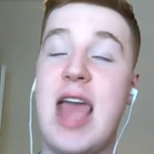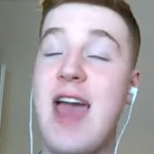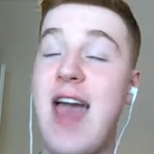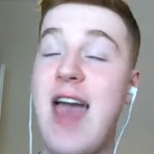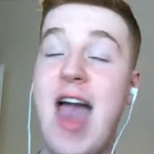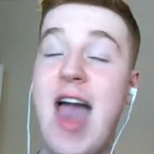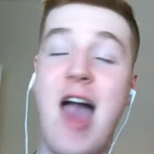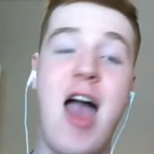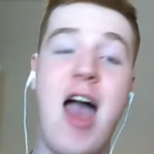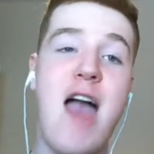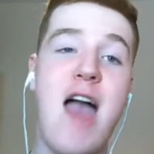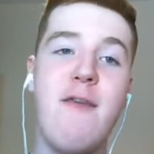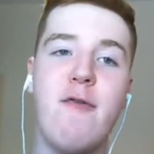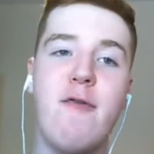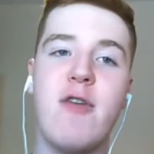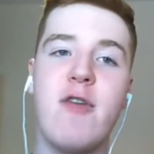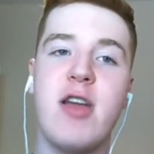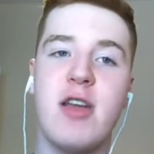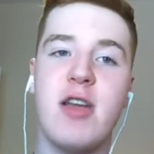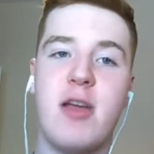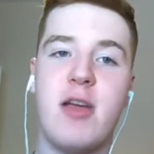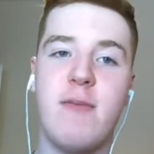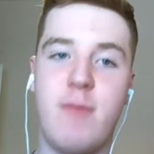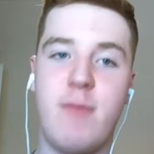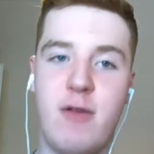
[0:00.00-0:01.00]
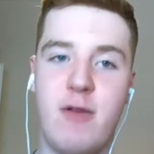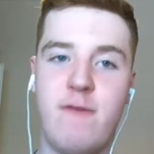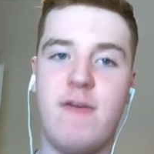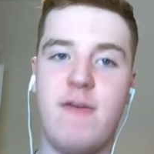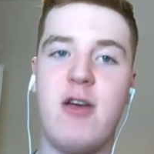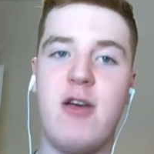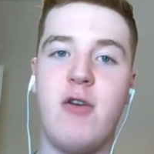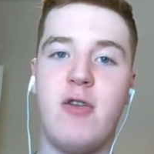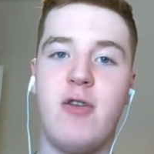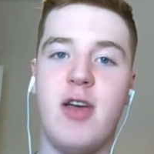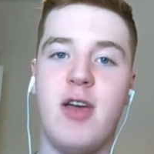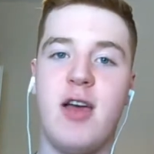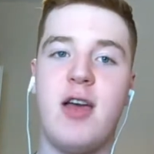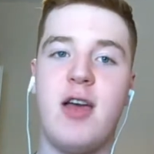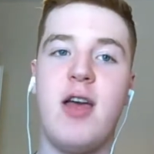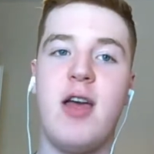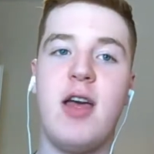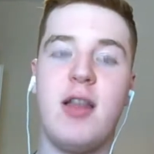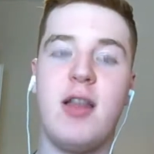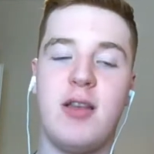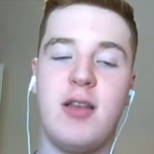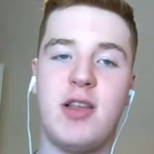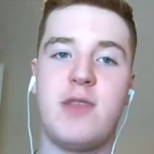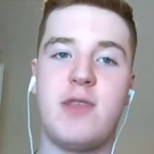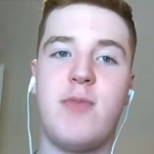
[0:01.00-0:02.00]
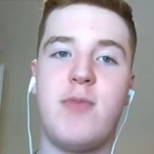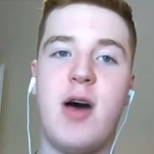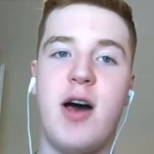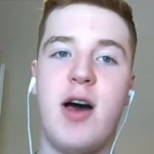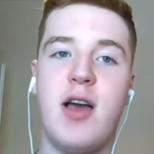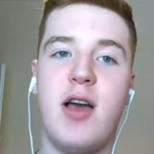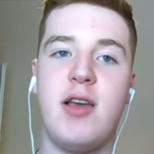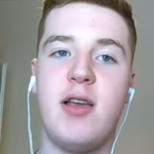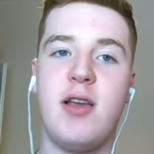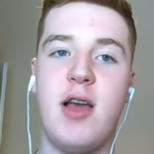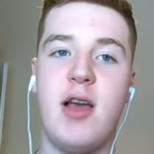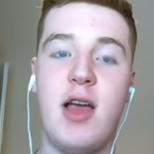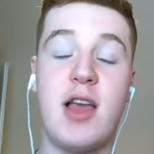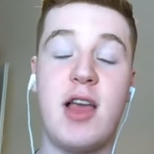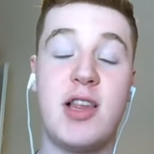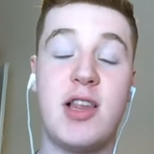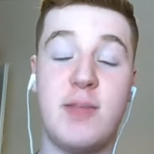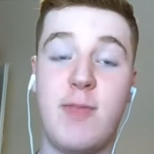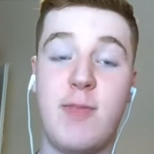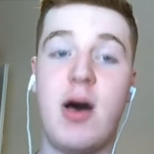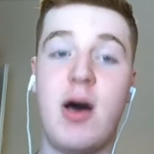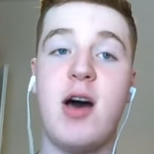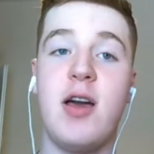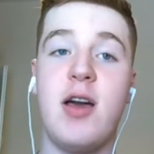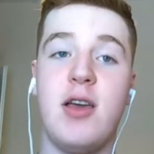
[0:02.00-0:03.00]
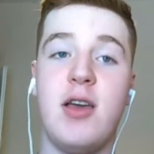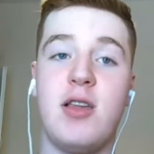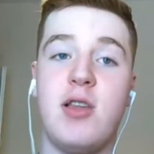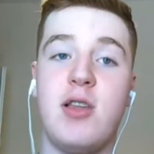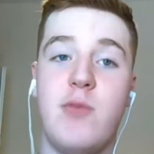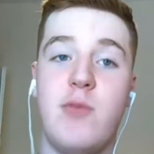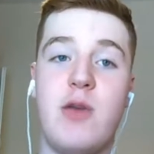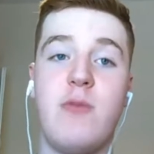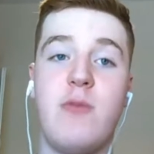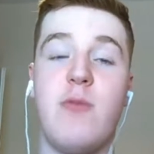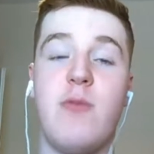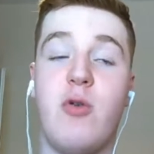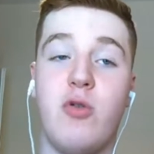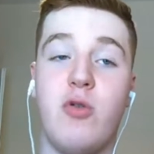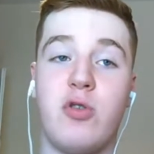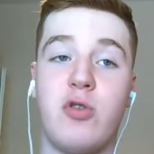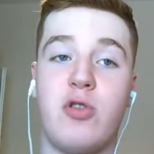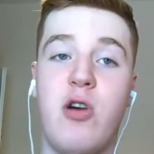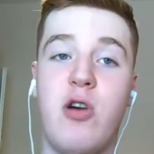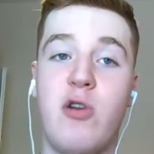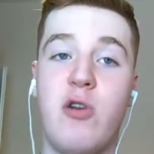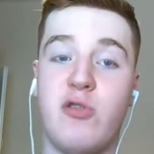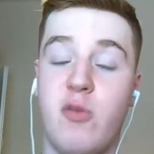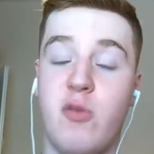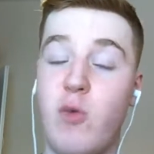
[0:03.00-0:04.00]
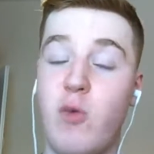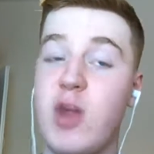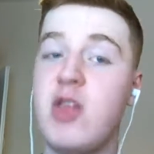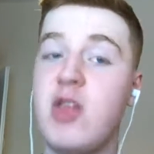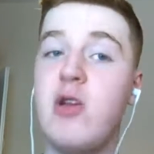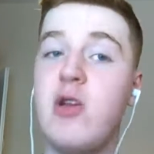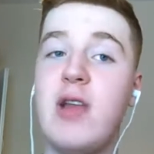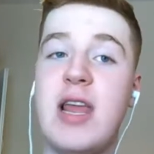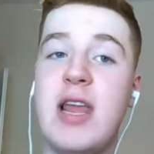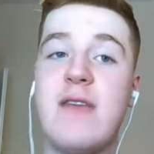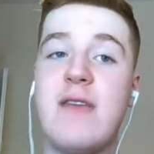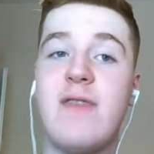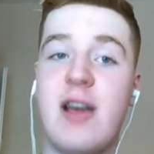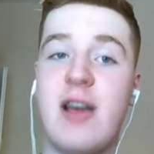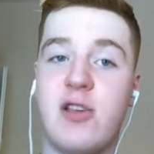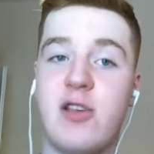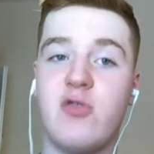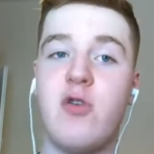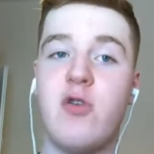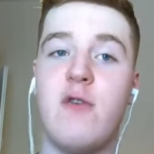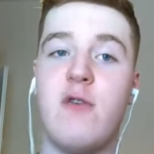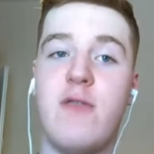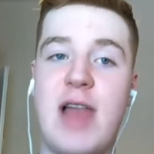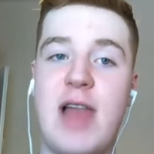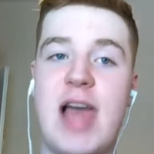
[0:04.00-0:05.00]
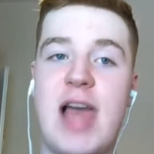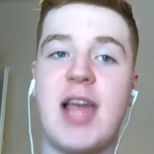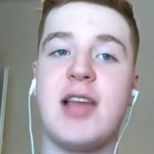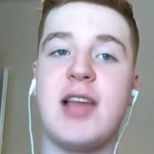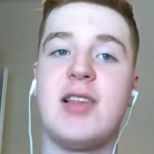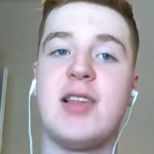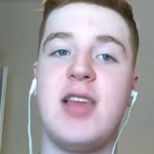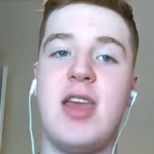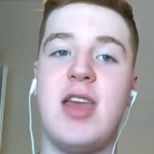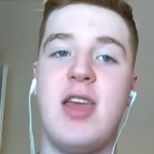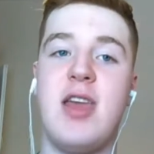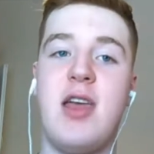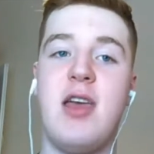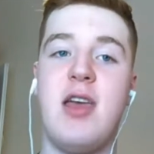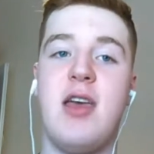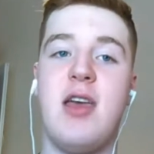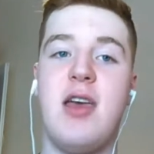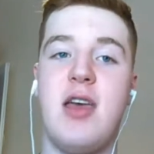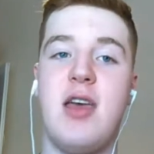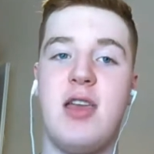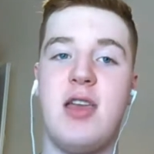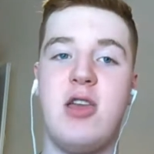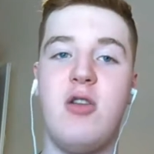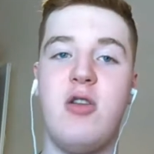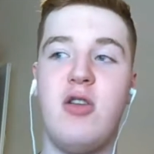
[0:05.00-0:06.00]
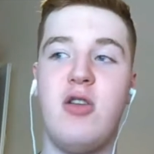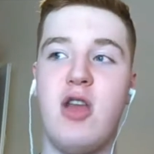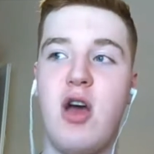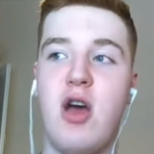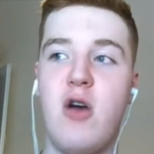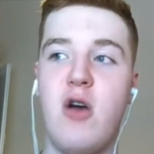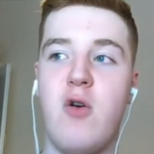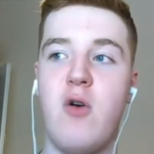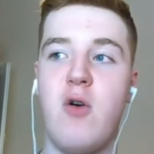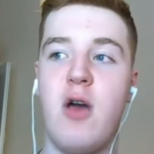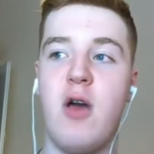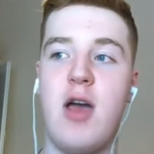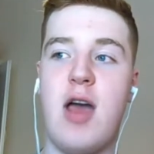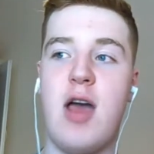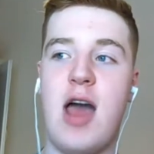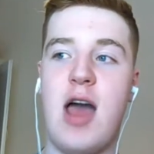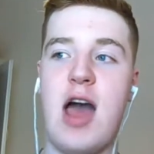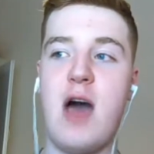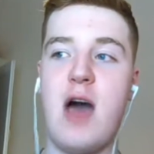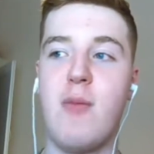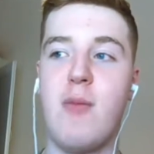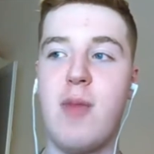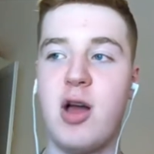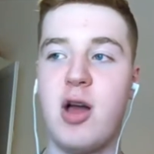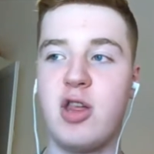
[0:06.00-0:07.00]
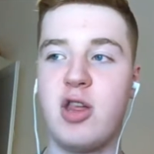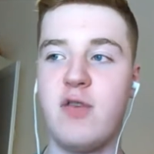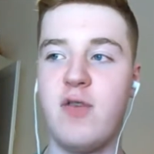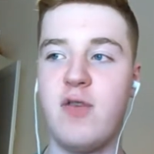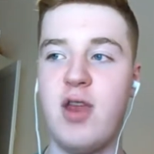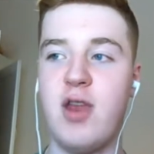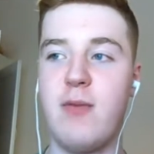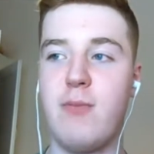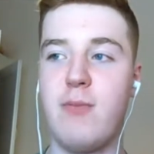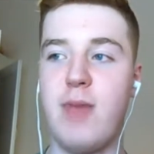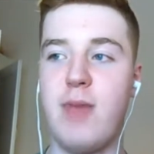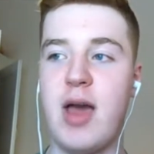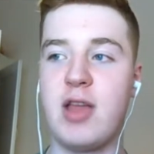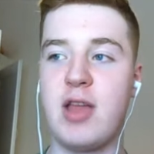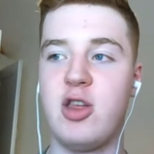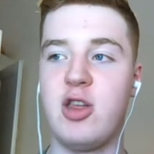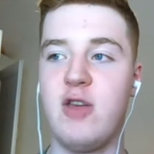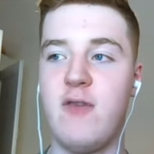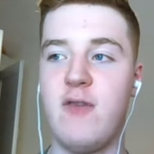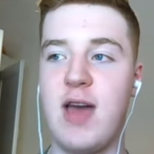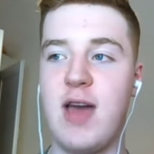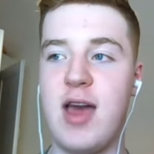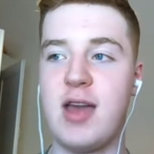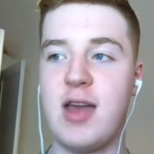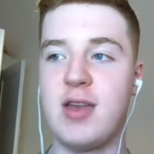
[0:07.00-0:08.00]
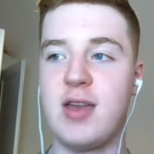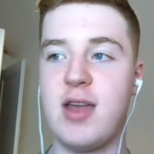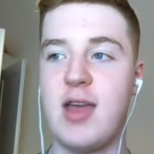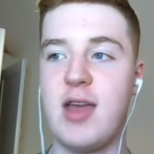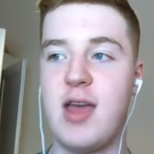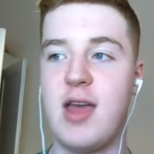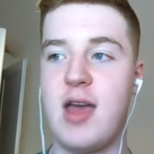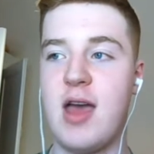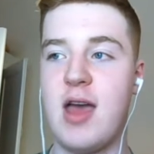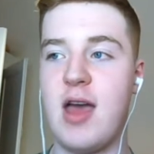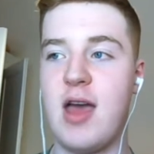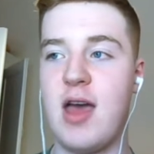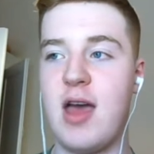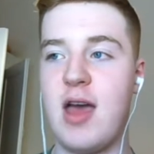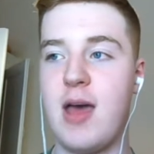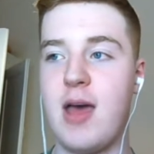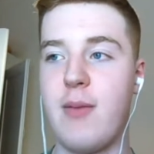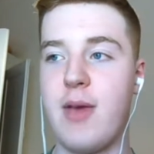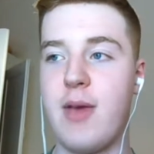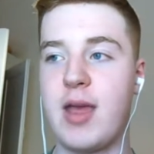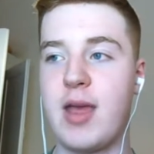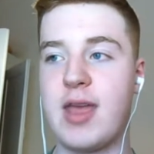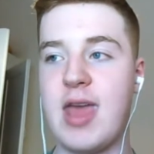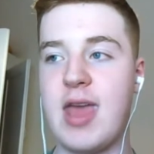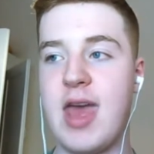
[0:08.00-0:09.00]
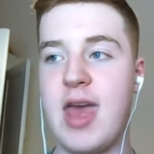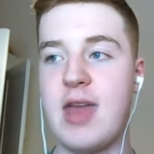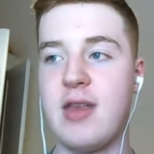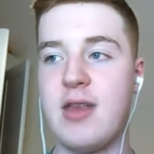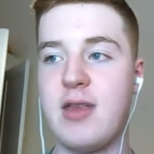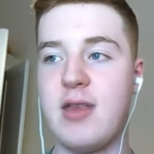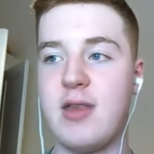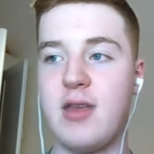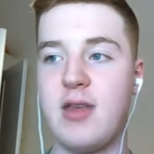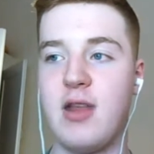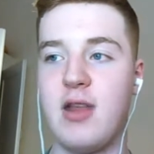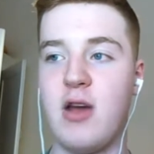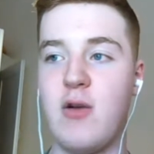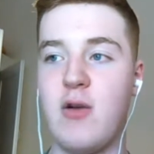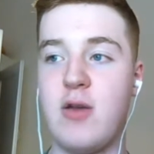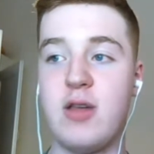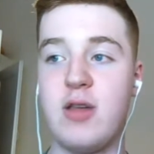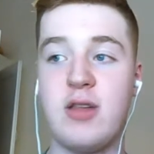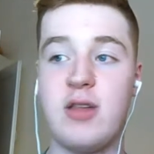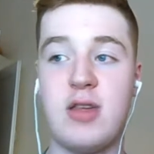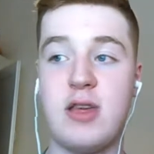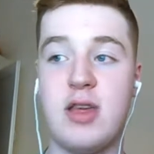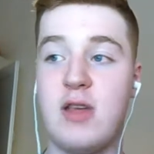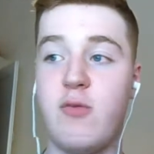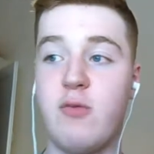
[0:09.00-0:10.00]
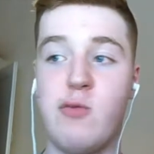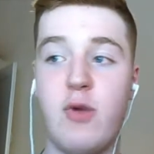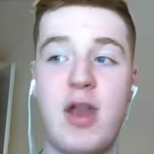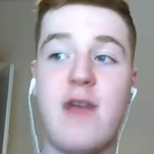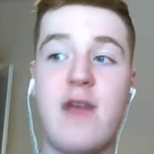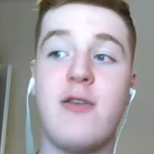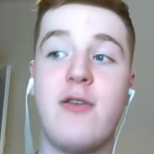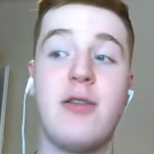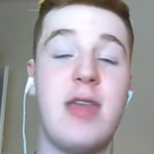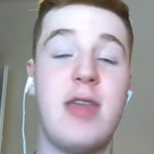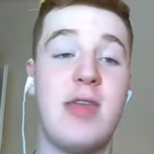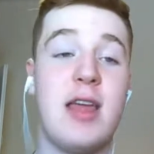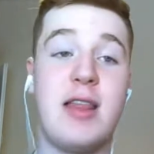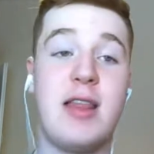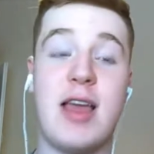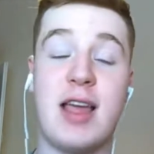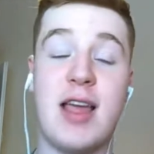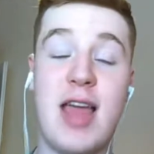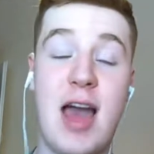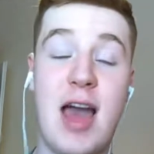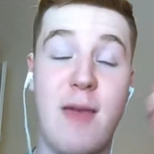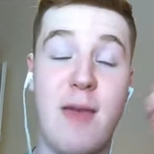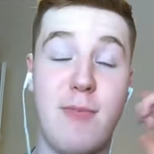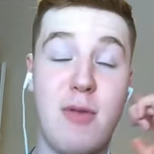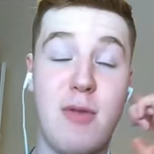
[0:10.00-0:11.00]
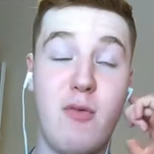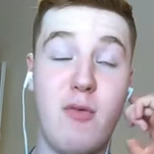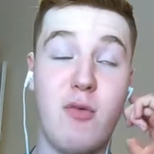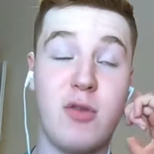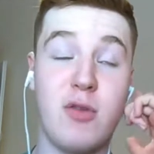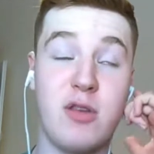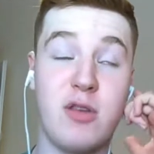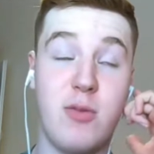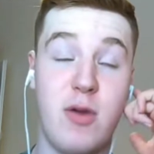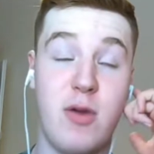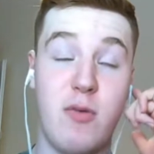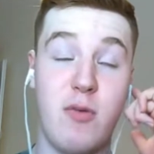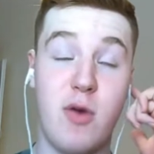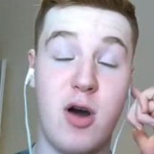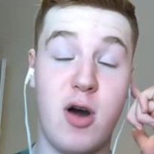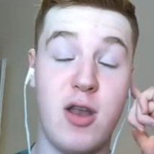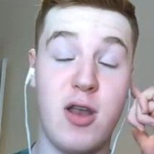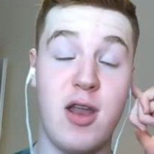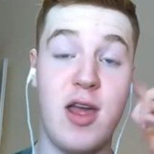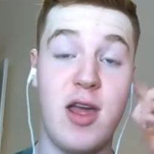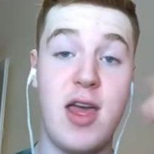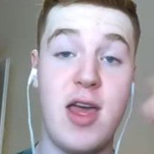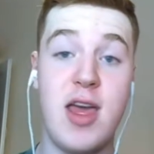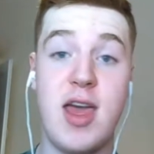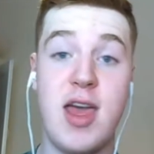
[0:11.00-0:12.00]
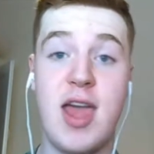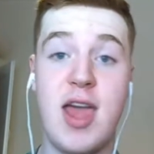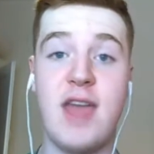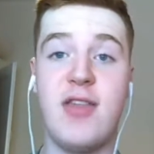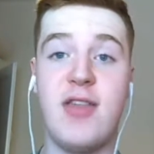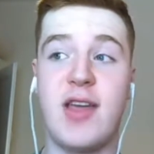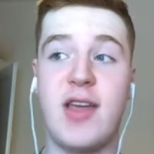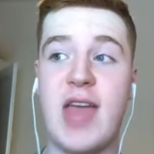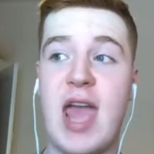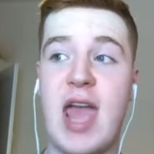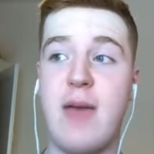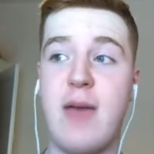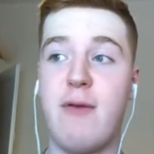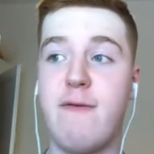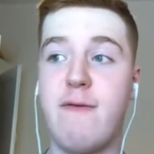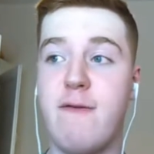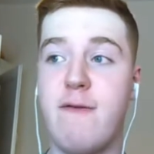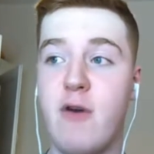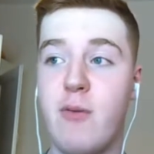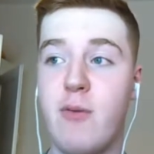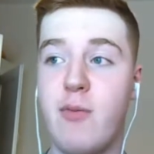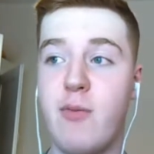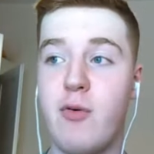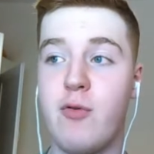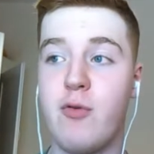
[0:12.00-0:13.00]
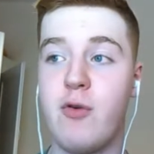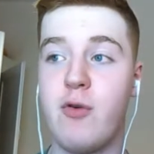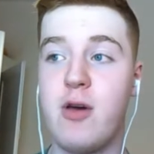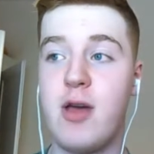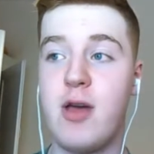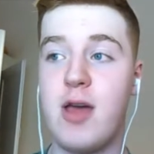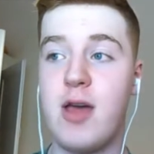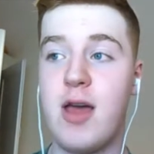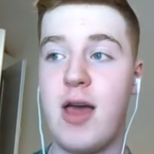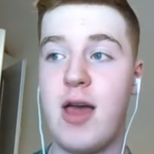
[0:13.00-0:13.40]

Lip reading: Every midfielder aspires to be Paul Scholes, and when you leave that sort of legacy, you know how much of an impact you've had. Again, you know, he's won everything that can be won in the game of football.